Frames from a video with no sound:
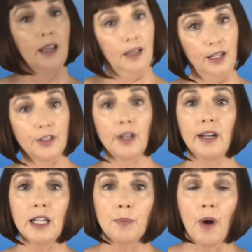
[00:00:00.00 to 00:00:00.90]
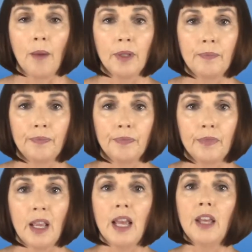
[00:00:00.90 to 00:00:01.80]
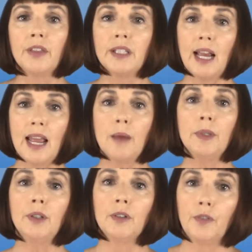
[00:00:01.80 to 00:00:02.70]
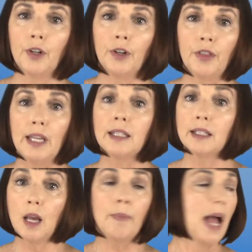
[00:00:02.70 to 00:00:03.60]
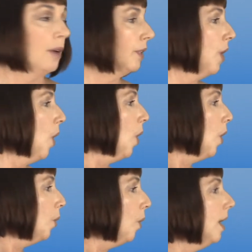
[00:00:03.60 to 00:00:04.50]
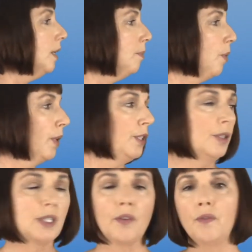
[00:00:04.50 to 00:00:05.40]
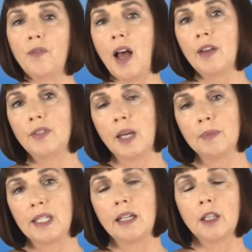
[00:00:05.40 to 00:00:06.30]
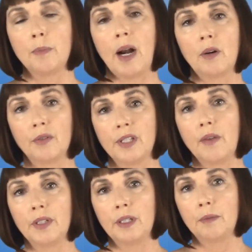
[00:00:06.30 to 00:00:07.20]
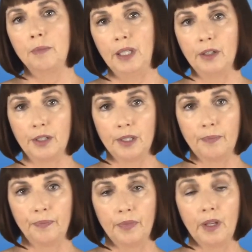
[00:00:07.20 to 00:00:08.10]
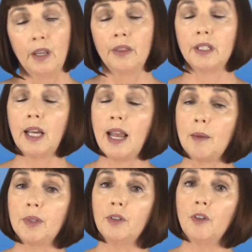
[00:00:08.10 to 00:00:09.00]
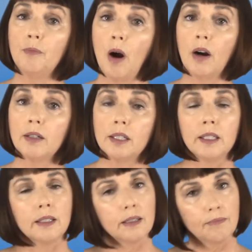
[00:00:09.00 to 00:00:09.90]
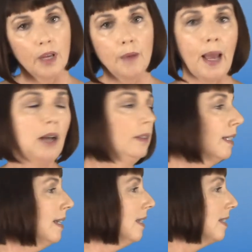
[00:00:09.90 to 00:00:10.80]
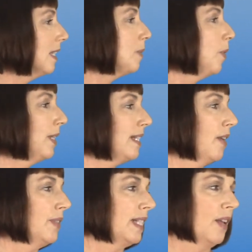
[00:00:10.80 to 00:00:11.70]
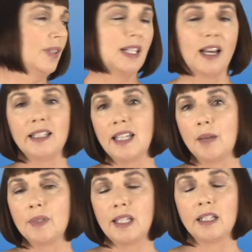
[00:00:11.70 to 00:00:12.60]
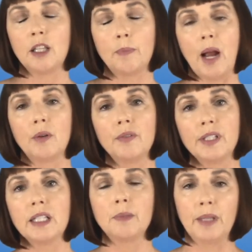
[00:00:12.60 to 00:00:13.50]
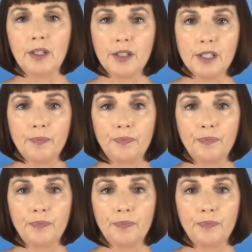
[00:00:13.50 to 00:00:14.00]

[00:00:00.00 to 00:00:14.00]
Here's our next problem. The diameter of Earth is about 1.275 times 10 to the power of 7 meters. The diameter of Mars is about 6.779 times 10 to the power of 6 meters.